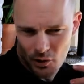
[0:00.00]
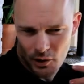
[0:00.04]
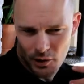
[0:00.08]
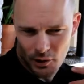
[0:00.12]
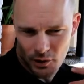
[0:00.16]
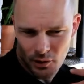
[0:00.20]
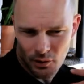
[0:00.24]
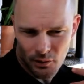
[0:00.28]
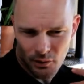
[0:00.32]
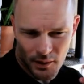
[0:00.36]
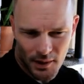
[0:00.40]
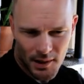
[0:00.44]
could
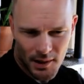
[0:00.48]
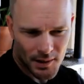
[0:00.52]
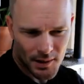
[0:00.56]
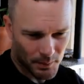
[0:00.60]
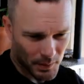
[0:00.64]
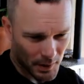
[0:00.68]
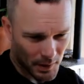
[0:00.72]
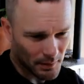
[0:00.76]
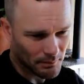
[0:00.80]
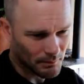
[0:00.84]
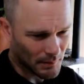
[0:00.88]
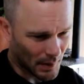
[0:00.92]
do this,
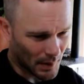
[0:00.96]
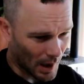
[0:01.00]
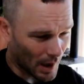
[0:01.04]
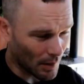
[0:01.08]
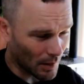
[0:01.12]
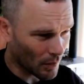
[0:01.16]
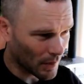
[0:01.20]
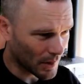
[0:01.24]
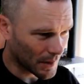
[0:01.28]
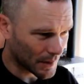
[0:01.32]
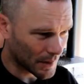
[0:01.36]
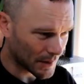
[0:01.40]
but I
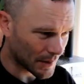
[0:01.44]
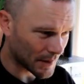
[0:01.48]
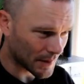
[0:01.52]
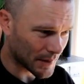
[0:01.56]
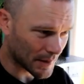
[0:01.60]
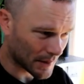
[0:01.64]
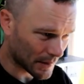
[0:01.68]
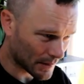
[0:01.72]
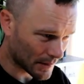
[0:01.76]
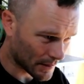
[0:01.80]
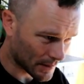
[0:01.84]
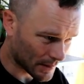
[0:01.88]
want to
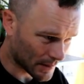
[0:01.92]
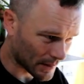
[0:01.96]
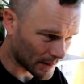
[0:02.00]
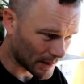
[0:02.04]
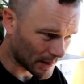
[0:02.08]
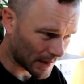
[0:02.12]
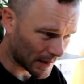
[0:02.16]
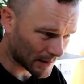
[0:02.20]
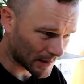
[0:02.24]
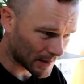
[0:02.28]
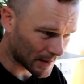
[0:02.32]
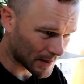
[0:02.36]
just
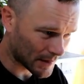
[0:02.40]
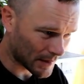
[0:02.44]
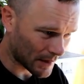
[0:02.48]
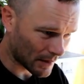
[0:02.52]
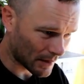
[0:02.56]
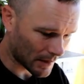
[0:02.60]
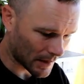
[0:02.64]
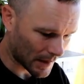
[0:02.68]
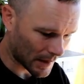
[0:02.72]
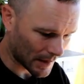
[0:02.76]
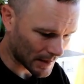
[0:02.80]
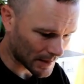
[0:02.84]
select the
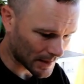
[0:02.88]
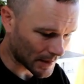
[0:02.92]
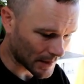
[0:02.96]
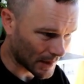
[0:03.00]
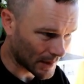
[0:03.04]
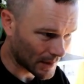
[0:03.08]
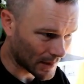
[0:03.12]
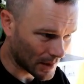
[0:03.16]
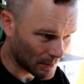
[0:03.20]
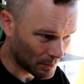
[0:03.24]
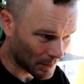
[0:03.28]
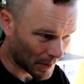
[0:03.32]
staircase
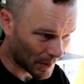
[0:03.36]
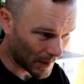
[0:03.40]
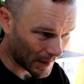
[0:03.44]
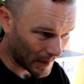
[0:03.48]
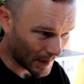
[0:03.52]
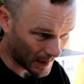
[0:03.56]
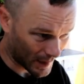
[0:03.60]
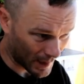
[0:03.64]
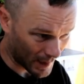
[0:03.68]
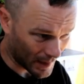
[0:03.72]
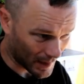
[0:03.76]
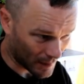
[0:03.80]
and in my
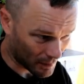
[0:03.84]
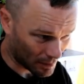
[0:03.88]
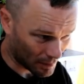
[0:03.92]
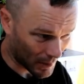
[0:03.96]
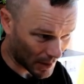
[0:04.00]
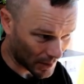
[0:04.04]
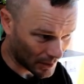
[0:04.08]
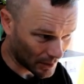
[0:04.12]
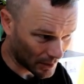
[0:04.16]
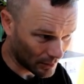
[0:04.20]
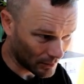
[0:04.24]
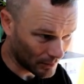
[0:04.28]
edit
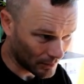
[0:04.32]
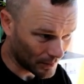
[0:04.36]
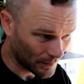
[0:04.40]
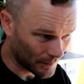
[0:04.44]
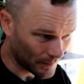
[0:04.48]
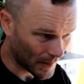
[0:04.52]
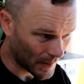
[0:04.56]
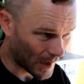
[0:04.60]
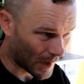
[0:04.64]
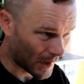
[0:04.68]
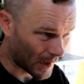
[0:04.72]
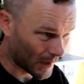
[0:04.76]
menu,
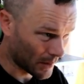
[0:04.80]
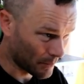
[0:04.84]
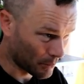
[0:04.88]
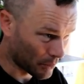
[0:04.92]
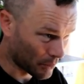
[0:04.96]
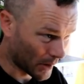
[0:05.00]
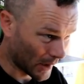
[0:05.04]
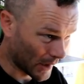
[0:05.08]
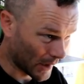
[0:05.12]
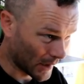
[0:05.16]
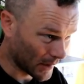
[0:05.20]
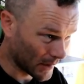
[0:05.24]
add a
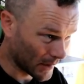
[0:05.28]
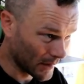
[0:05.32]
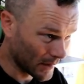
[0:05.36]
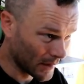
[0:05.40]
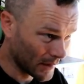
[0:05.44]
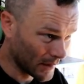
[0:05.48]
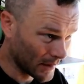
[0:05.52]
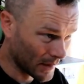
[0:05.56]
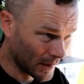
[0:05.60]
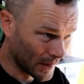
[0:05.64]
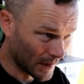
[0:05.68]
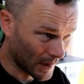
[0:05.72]
break
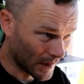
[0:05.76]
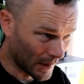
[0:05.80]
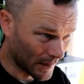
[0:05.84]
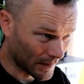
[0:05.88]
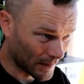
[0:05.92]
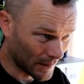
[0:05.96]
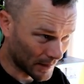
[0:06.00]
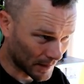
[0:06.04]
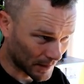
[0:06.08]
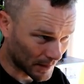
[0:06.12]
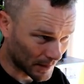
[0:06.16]
and then